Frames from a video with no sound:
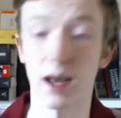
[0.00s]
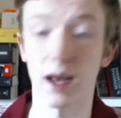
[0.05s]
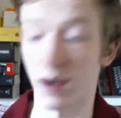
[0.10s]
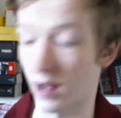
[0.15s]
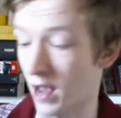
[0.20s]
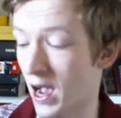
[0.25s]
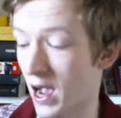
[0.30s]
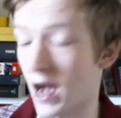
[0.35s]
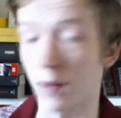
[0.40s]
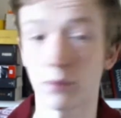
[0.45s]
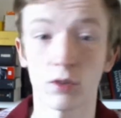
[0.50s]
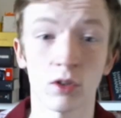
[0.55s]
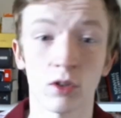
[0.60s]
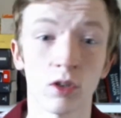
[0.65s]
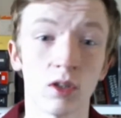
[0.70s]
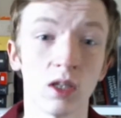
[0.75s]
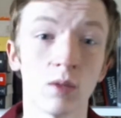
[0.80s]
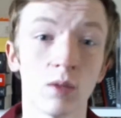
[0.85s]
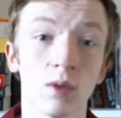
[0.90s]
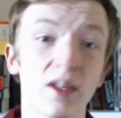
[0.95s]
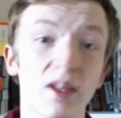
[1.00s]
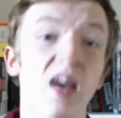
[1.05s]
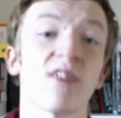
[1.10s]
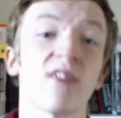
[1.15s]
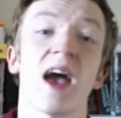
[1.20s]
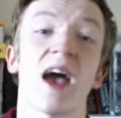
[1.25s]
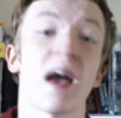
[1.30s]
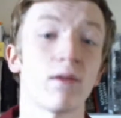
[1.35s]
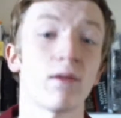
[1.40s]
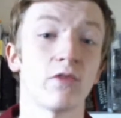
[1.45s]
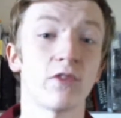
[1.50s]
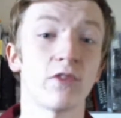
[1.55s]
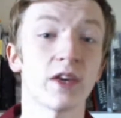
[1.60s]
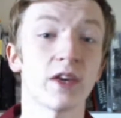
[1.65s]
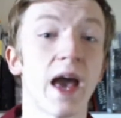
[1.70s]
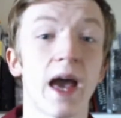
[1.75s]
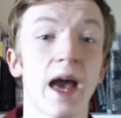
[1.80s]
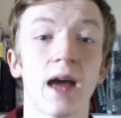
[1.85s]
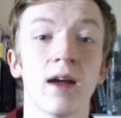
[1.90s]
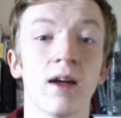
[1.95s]
and I absolutely will never ever
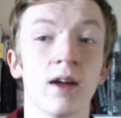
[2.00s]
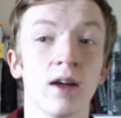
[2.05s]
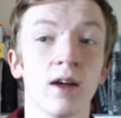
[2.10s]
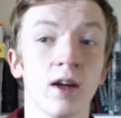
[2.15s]
forget